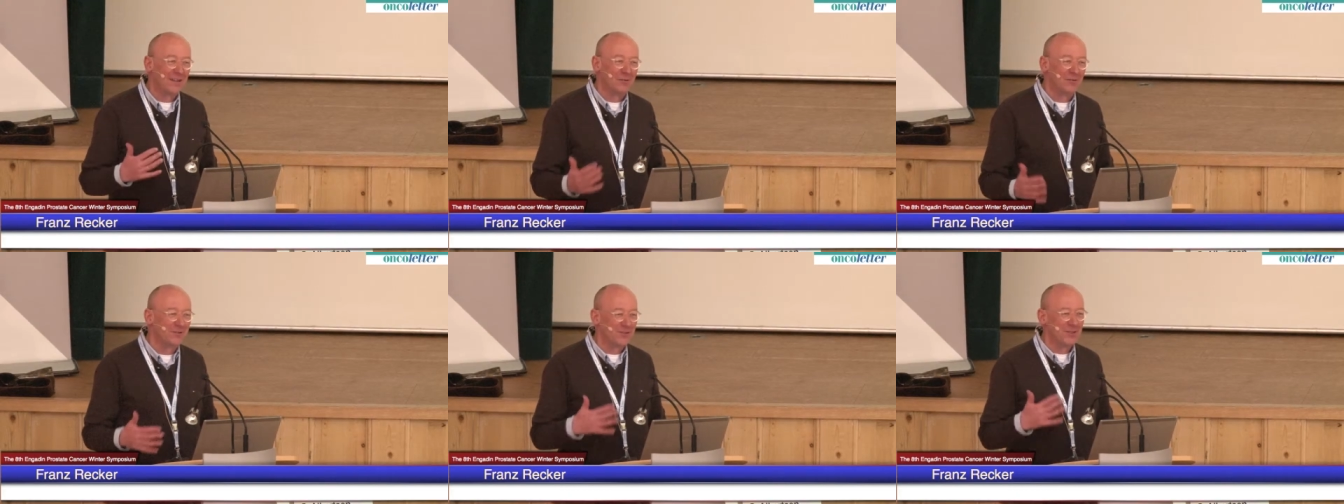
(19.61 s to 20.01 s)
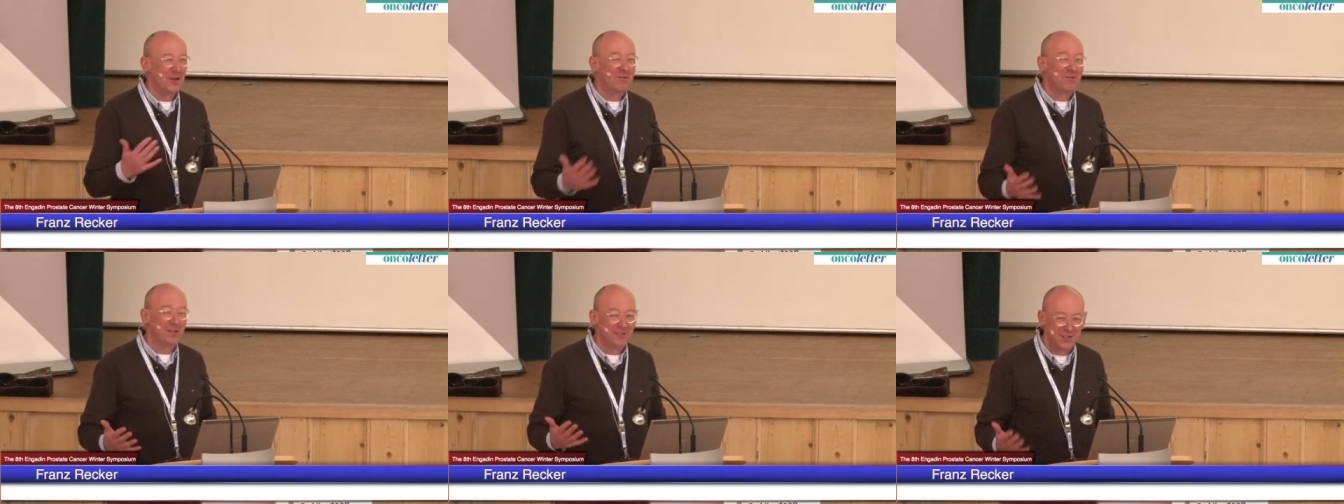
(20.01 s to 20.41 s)
good
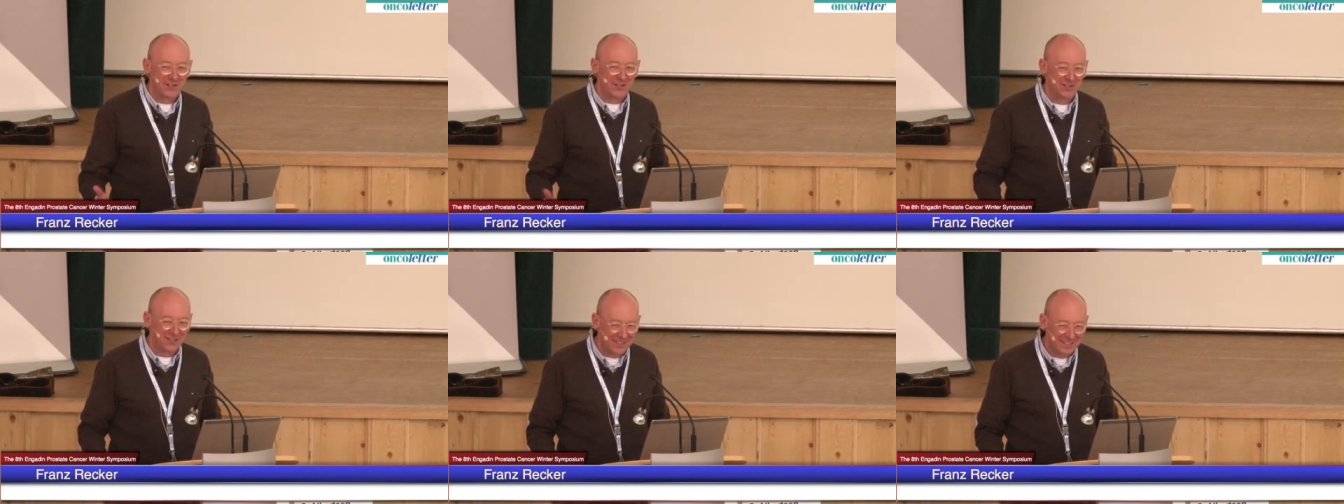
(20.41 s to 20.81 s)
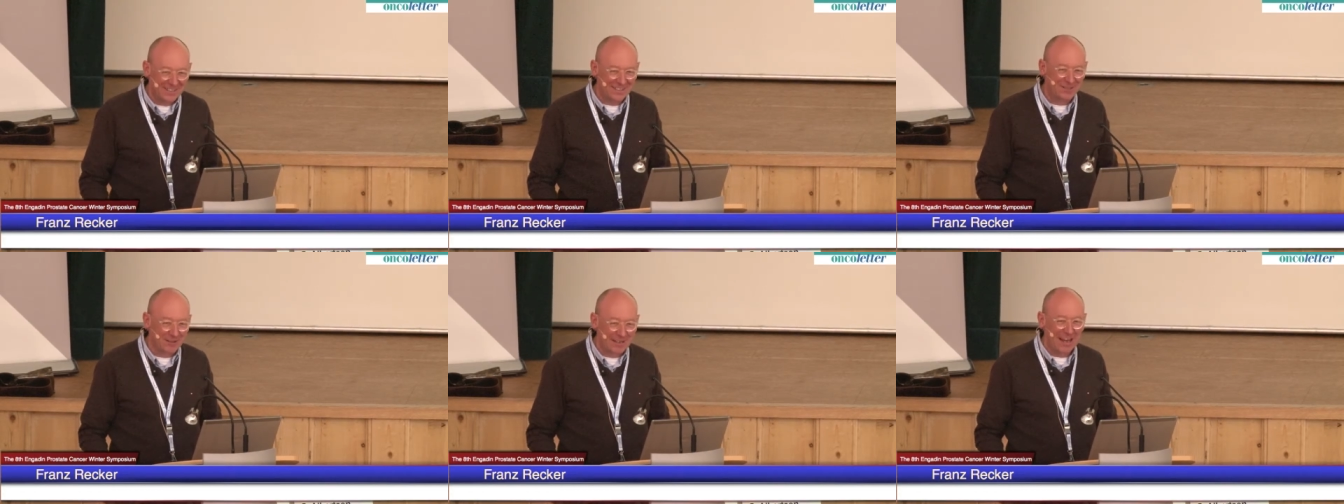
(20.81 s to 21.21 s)
snow
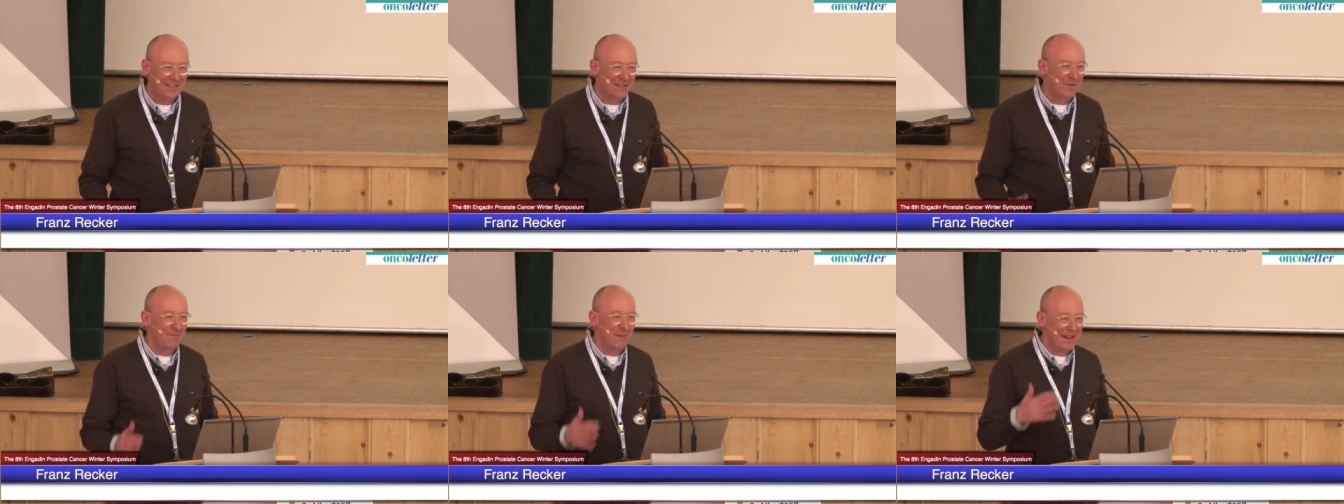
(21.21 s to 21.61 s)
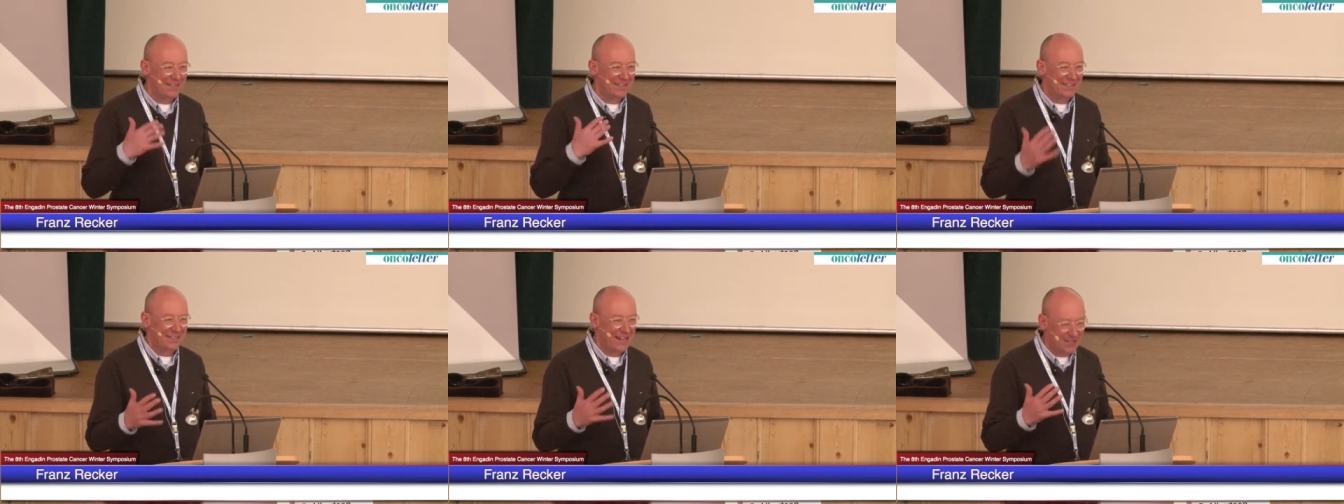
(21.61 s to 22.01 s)
conditions to get the
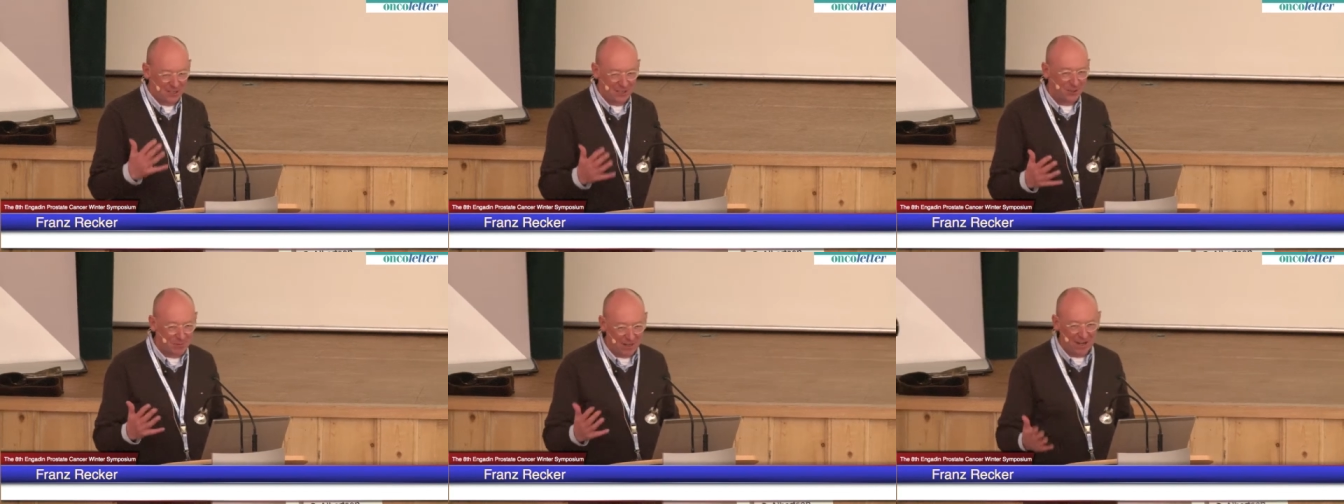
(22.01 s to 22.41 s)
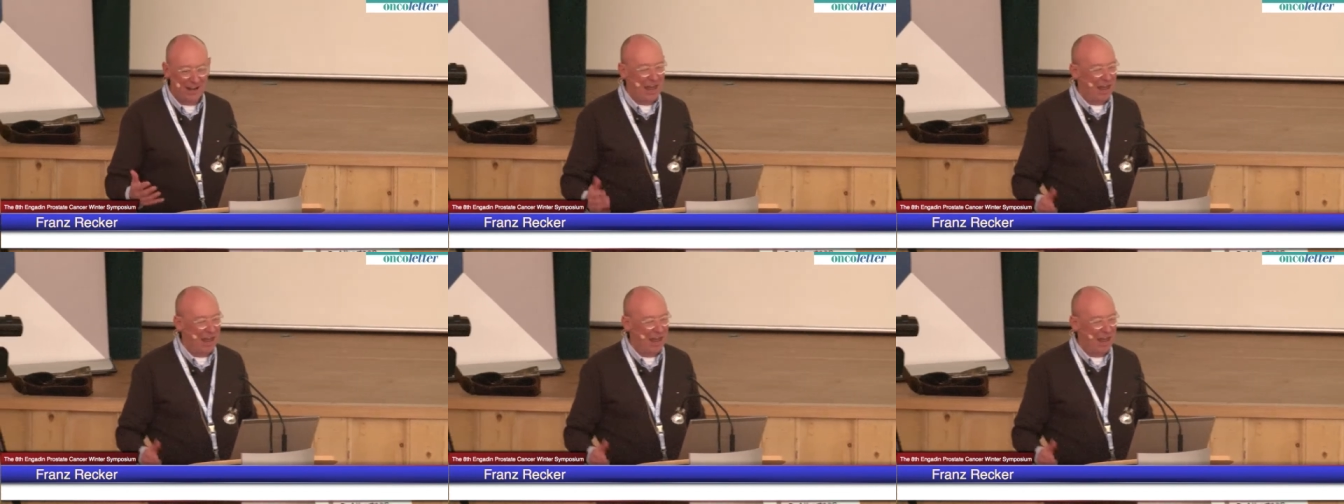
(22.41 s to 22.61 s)
best sessions we can